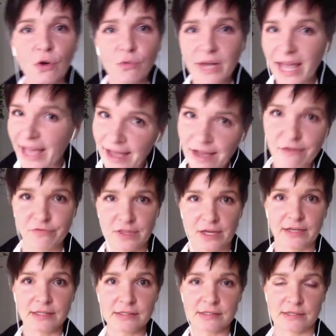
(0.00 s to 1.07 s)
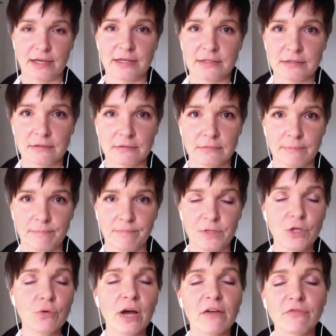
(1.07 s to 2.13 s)
because you're coming into that
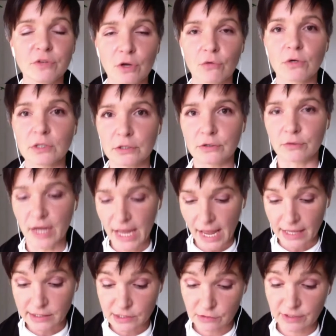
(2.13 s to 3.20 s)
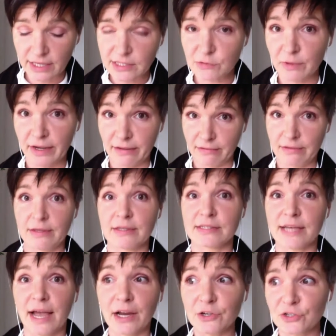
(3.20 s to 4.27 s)
conversation with some with
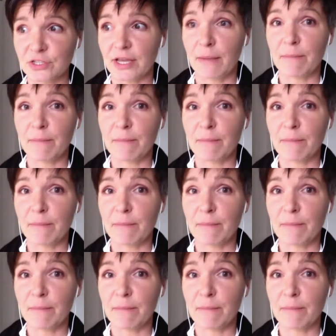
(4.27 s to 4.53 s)
some